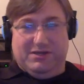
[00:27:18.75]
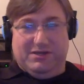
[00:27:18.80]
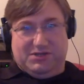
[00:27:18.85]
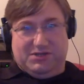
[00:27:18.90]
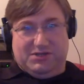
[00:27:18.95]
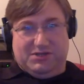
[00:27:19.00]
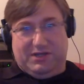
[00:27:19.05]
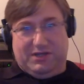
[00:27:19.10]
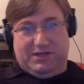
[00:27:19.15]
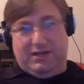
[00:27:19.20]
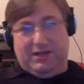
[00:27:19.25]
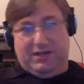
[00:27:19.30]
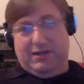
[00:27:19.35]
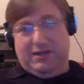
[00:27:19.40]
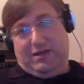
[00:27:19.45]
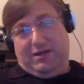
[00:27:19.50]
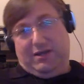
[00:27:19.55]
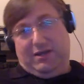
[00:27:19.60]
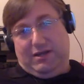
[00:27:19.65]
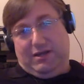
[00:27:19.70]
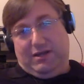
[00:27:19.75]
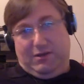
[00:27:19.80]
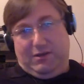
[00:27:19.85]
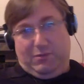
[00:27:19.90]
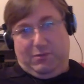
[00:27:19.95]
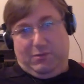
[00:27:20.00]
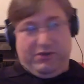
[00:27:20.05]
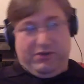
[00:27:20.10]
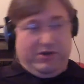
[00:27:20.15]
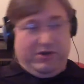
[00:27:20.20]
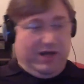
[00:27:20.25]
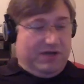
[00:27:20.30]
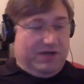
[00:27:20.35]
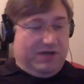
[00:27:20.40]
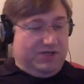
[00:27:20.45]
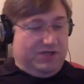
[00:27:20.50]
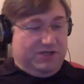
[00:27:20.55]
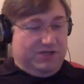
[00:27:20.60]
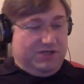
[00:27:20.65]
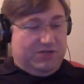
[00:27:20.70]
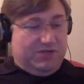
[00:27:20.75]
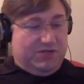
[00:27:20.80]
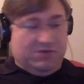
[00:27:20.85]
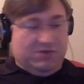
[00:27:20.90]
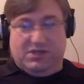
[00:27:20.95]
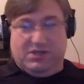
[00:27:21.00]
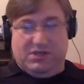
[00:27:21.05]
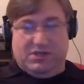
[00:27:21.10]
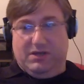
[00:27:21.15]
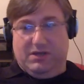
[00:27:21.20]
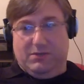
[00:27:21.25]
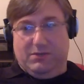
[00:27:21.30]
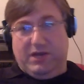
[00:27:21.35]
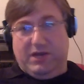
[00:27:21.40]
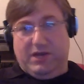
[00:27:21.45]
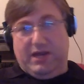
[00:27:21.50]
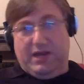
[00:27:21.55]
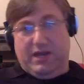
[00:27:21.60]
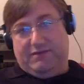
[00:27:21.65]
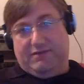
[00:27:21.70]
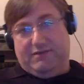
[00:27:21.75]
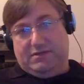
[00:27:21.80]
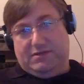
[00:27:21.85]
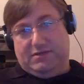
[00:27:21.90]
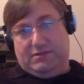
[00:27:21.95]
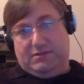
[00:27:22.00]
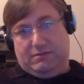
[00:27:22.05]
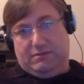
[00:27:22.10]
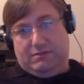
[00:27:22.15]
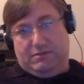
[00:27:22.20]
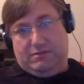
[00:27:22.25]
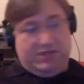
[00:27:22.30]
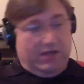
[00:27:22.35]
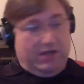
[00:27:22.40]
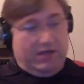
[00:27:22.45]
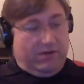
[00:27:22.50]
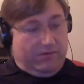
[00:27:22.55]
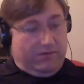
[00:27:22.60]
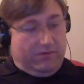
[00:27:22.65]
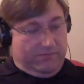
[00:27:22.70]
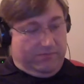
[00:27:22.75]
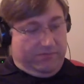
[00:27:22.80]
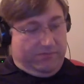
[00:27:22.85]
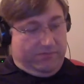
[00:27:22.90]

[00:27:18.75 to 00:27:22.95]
It's just like whether or not she's interested in what I have to sell,